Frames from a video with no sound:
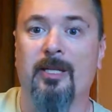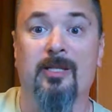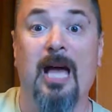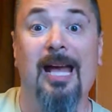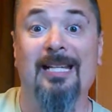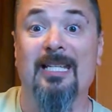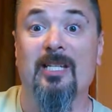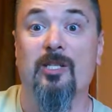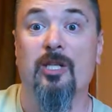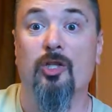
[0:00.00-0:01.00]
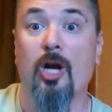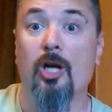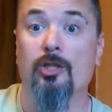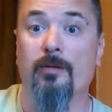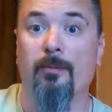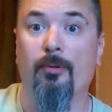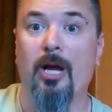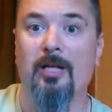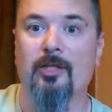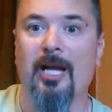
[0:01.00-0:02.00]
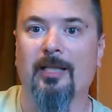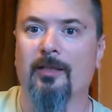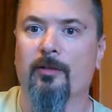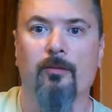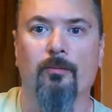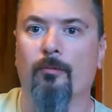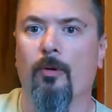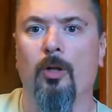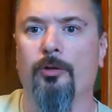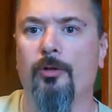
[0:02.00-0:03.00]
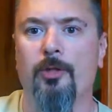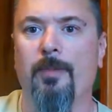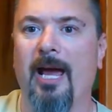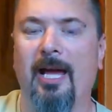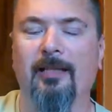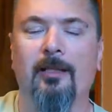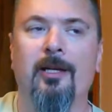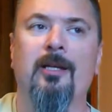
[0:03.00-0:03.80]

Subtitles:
scientist in charge of the project, real douchebag.